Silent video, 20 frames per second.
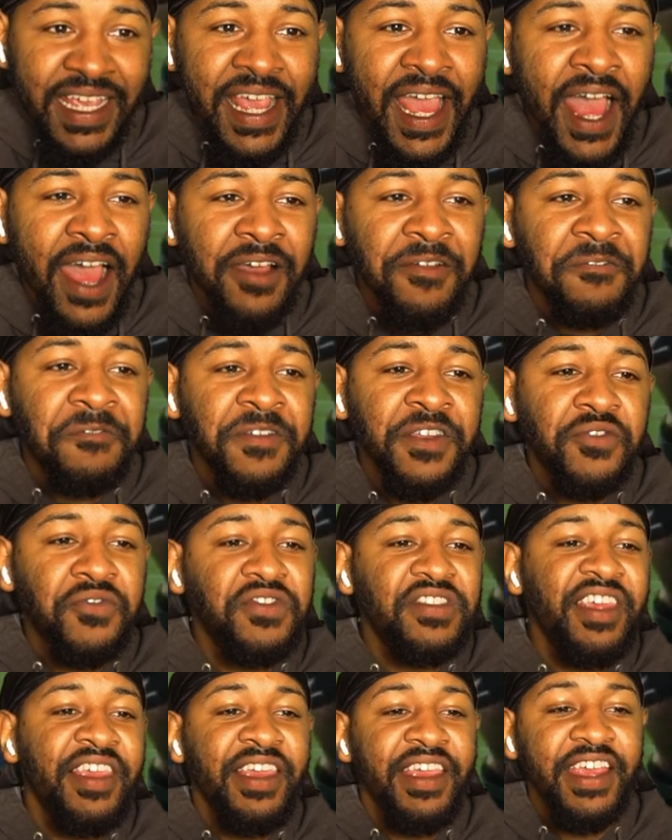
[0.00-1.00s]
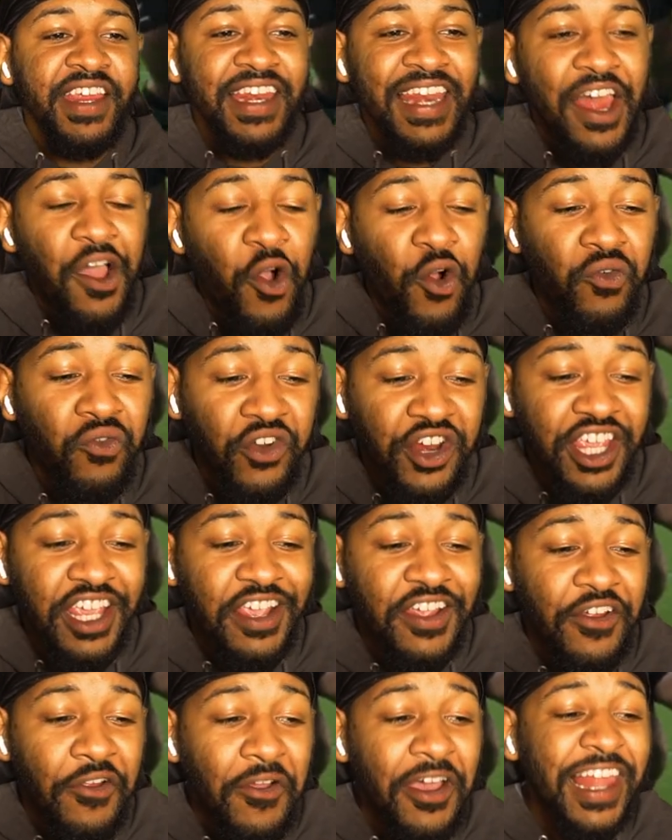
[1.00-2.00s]
got 15 over
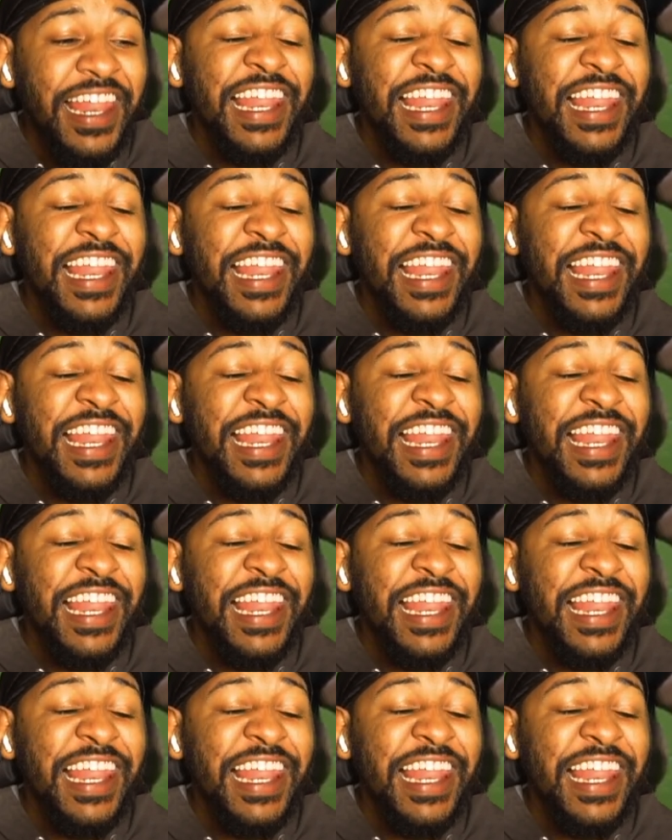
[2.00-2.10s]
here,